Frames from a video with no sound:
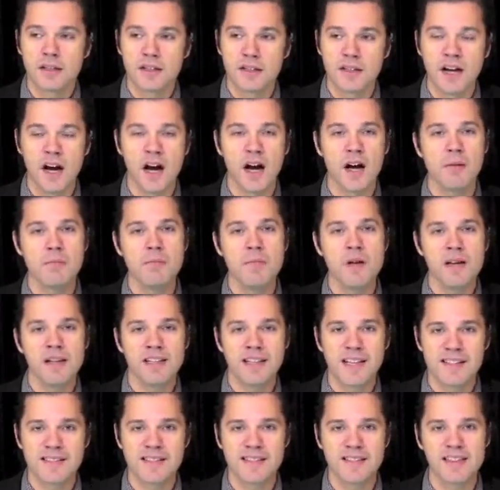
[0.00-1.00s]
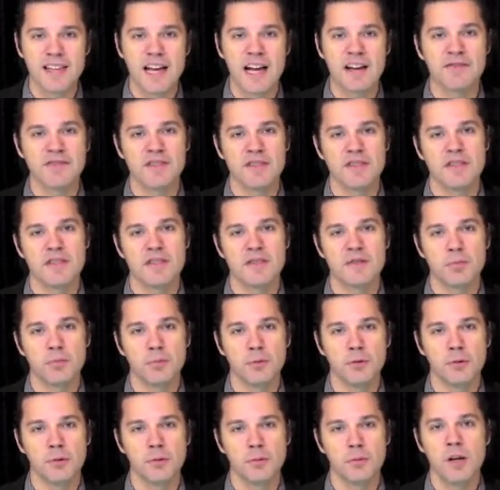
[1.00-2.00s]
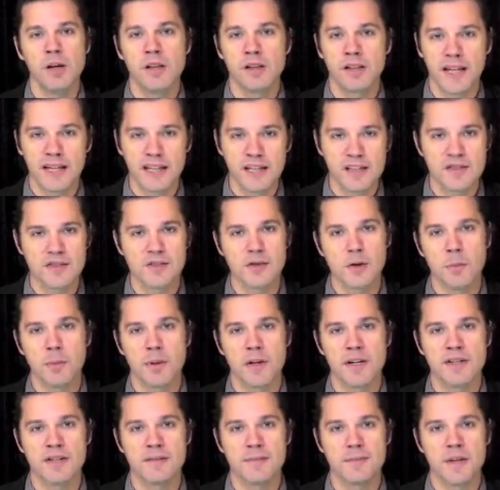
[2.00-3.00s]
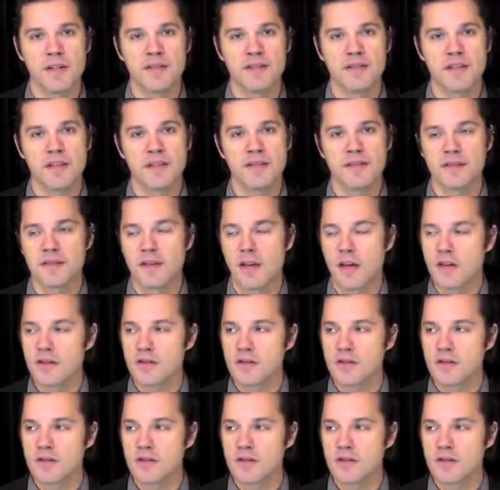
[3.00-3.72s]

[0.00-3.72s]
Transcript: Gum gets left in this room like it's nobody's business.